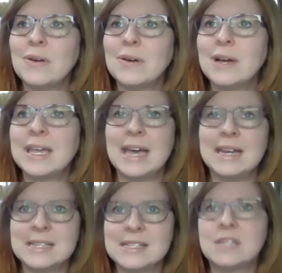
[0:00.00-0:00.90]

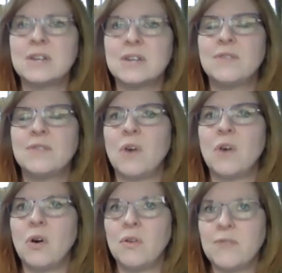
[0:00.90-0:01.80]
again, it's an evolving
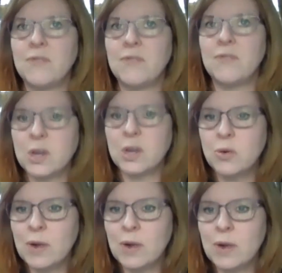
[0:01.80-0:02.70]
question. We have to
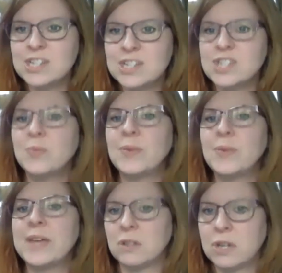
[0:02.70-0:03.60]
look at the data. We
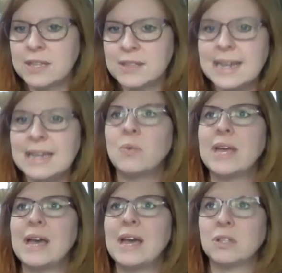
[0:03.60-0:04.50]
have to look at
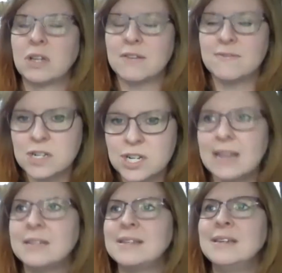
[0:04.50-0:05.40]
functionality,
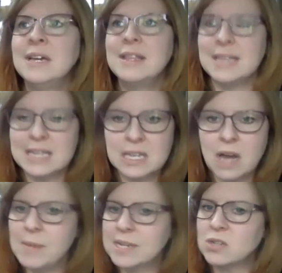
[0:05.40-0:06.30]
the economics.
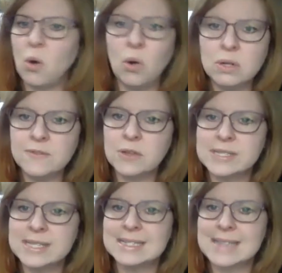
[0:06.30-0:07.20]
All of those things
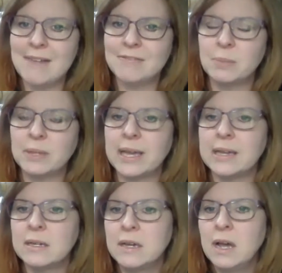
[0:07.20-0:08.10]
have to play
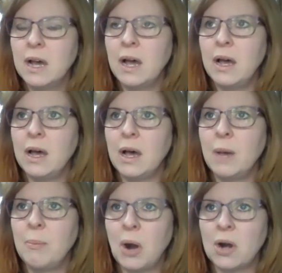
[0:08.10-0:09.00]
a
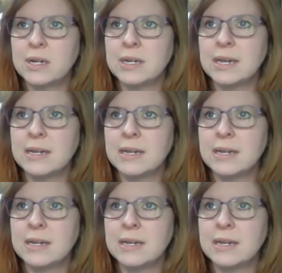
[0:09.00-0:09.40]
part in it.